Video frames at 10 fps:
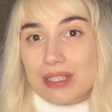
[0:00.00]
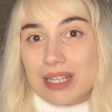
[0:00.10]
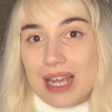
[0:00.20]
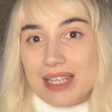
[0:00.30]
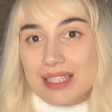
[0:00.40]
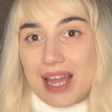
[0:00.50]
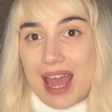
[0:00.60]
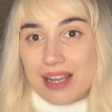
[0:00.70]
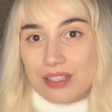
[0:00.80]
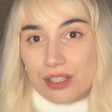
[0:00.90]
was later
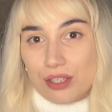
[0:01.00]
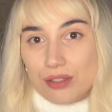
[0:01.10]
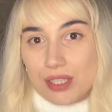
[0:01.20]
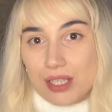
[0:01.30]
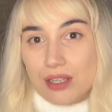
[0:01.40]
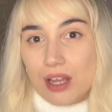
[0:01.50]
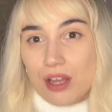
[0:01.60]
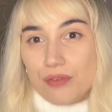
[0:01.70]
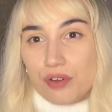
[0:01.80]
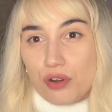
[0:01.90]
executed
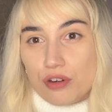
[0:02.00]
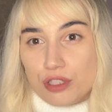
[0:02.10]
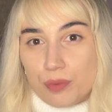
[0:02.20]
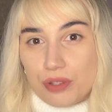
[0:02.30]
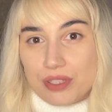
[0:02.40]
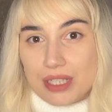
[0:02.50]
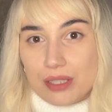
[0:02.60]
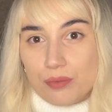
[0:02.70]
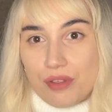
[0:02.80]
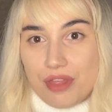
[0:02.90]
for
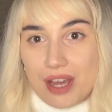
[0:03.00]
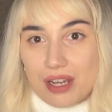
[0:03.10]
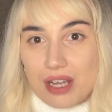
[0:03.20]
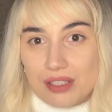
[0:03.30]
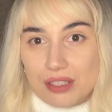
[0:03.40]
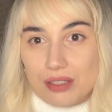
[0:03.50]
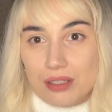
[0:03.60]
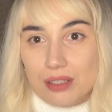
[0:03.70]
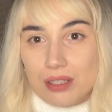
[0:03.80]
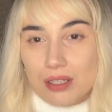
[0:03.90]
corresponding with their cousin,